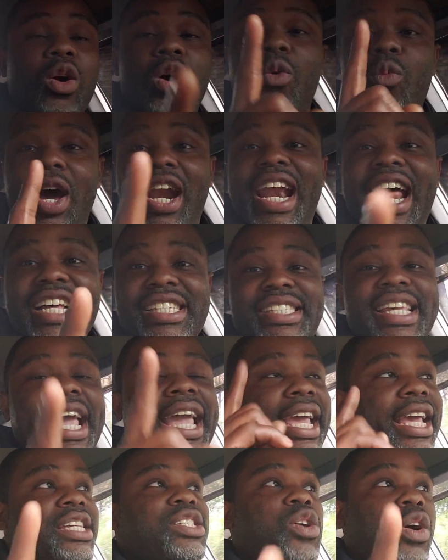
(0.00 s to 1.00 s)
on, what did I say?
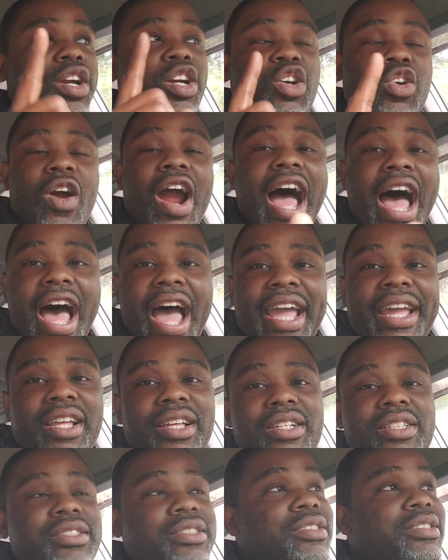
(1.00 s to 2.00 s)
He's going to cry
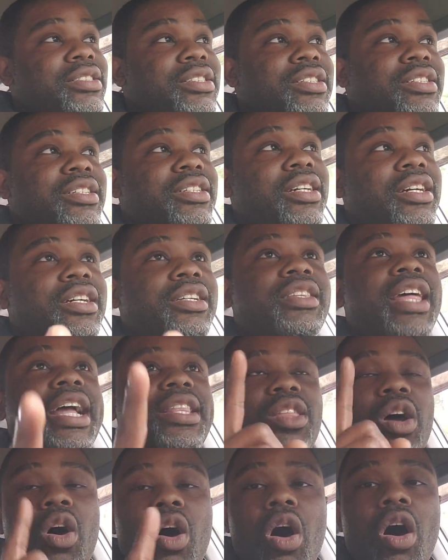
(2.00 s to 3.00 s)

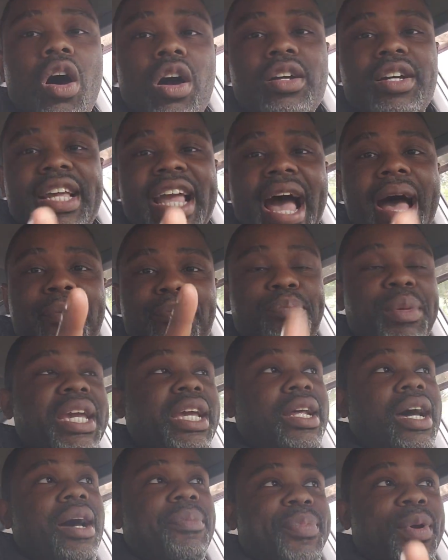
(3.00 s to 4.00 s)
that the Hulk got
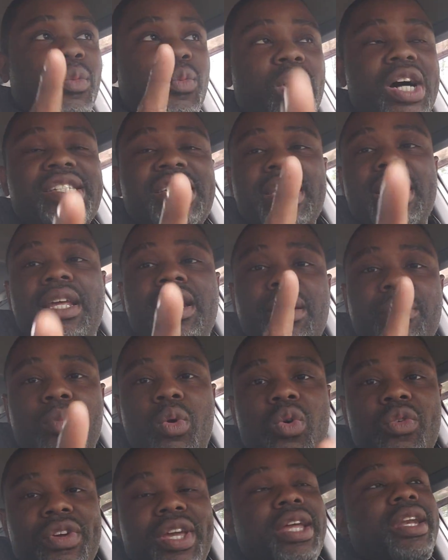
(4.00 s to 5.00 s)
beat up and wasn't in the
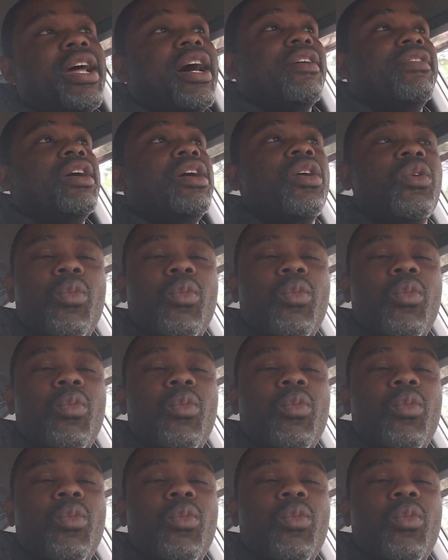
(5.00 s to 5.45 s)
movie enough.